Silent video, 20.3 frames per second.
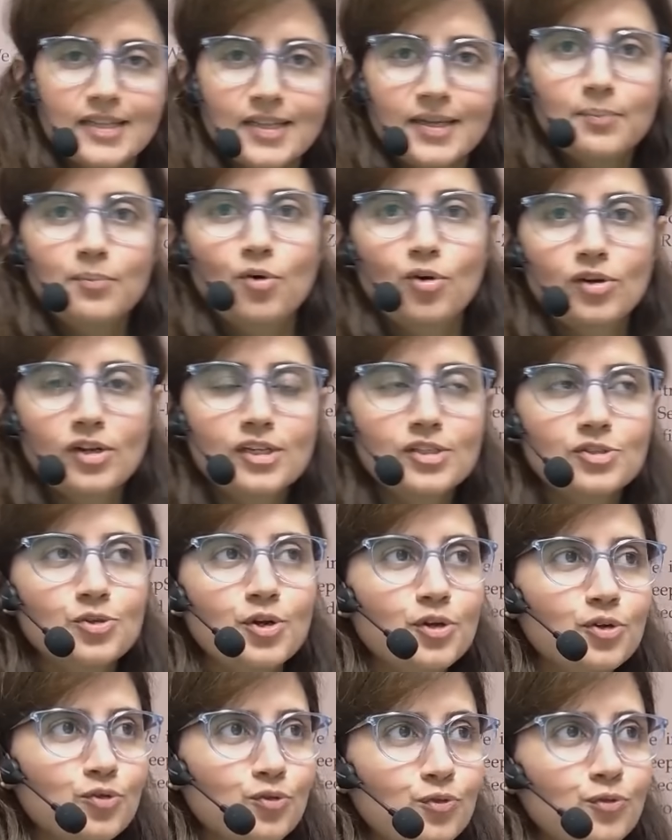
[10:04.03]
like the model is
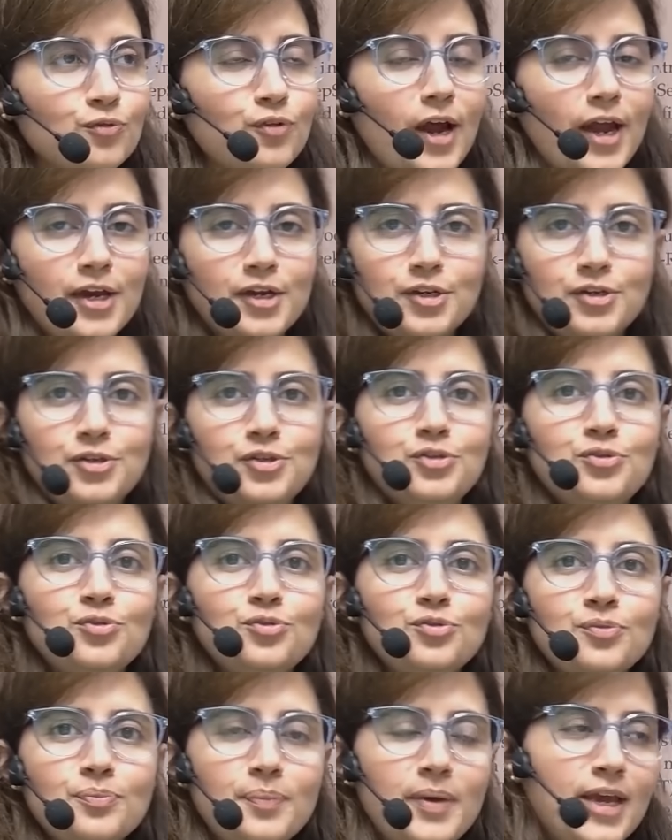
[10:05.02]
going to fine
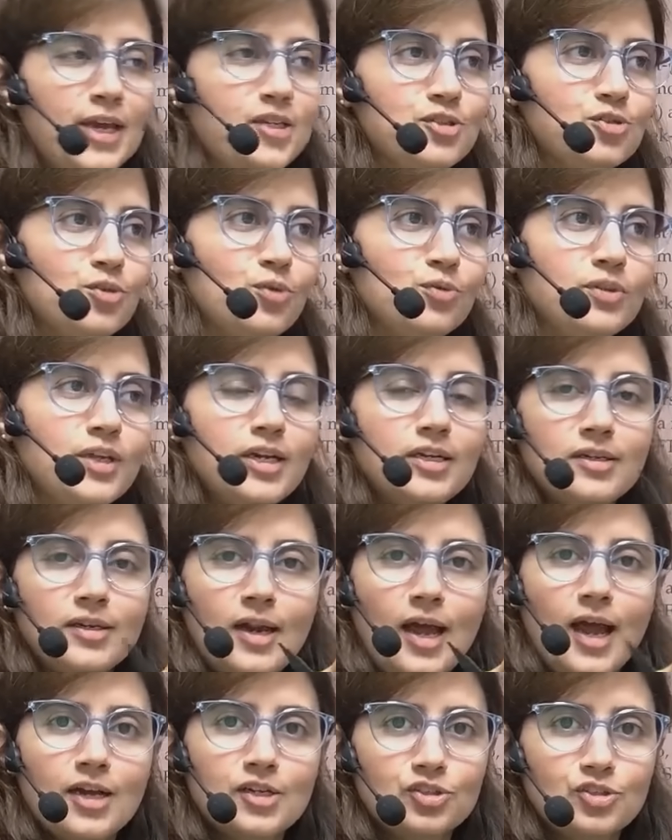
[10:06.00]
tune based on the
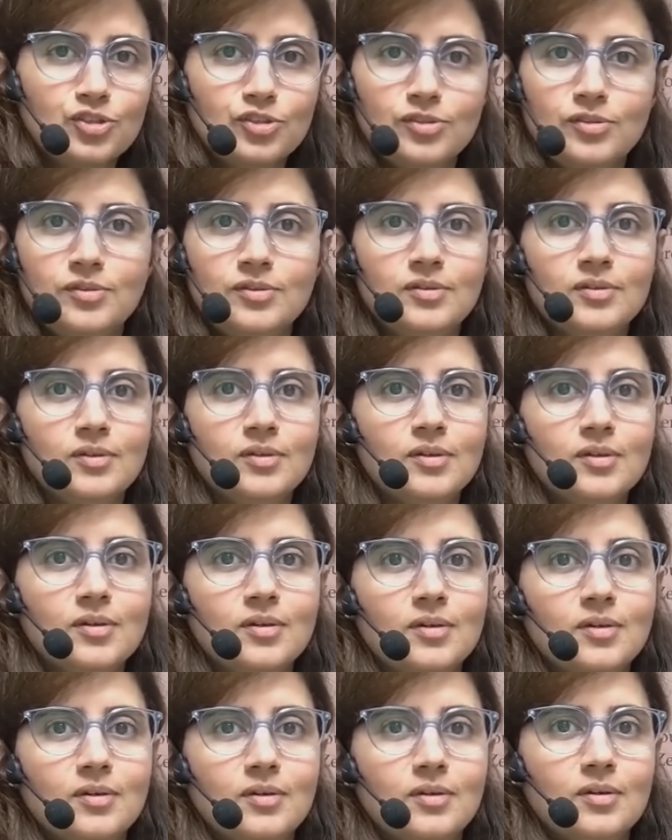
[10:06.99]
interaction
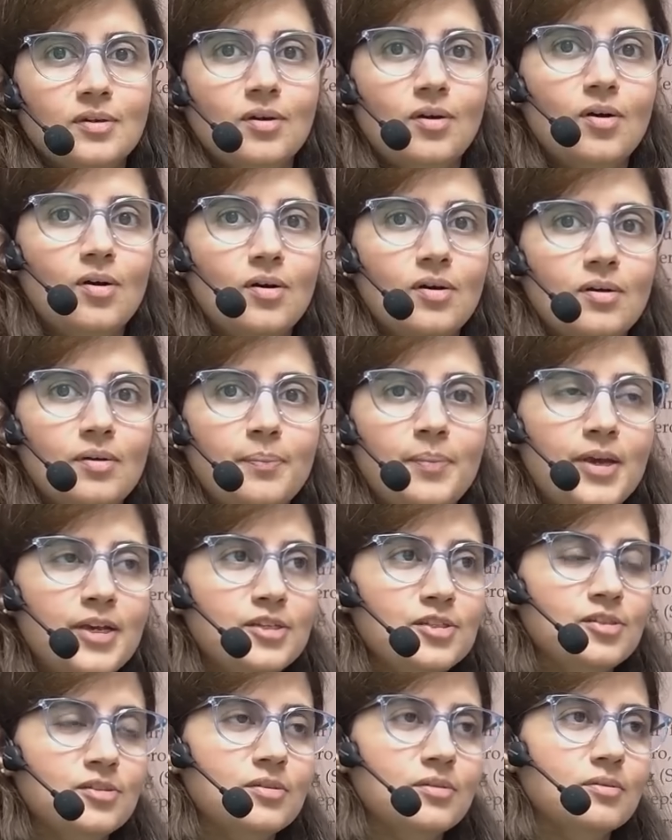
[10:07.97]
or
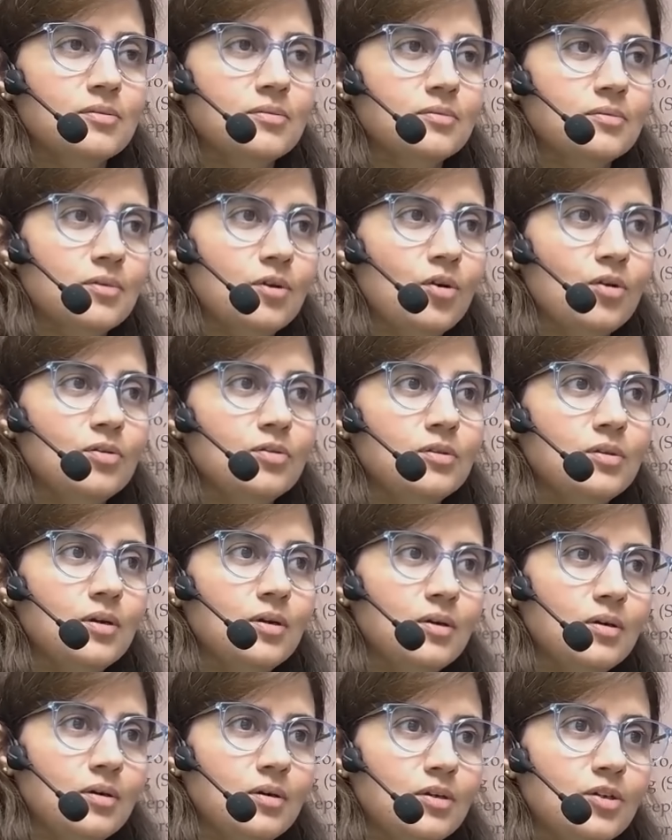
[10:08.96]
based on
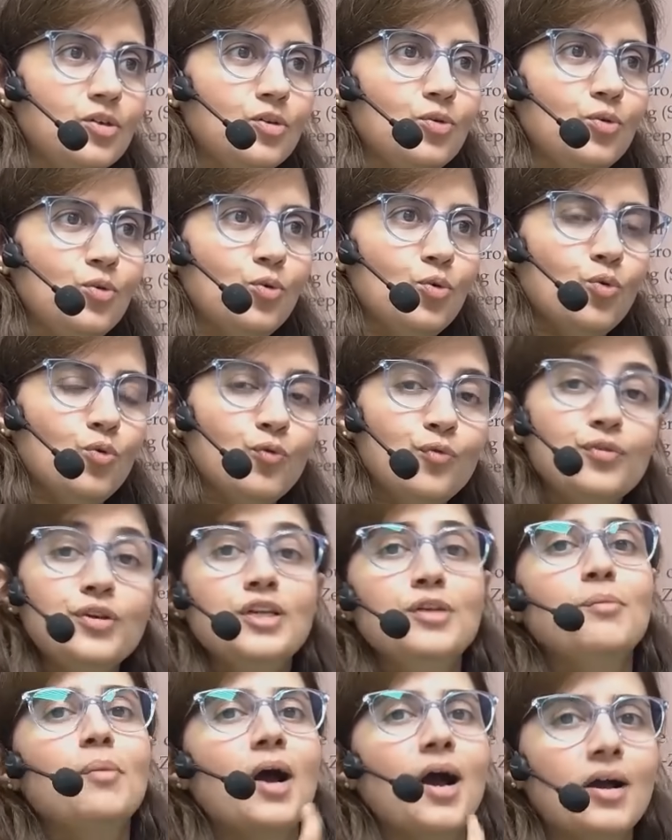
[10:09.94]
the, you know,
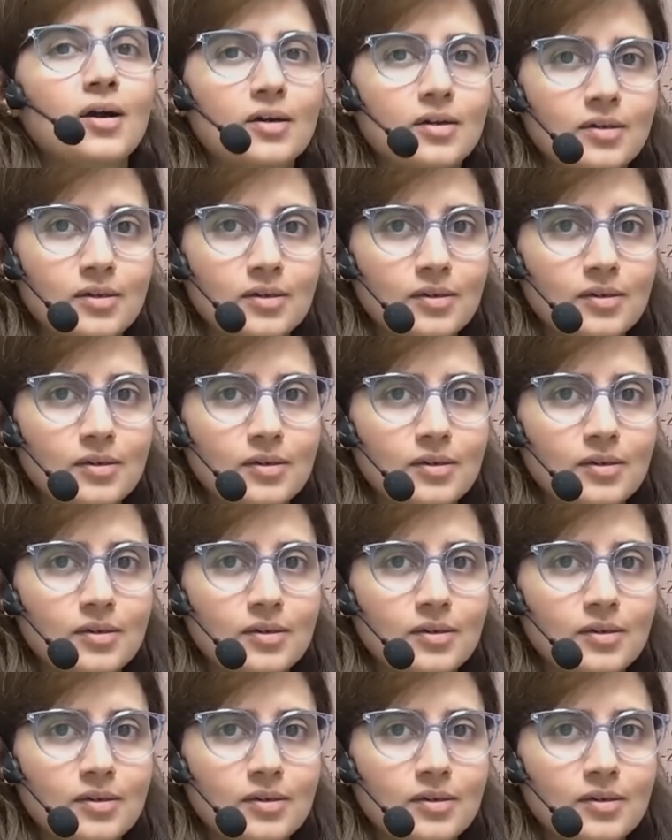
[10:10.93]
feedback.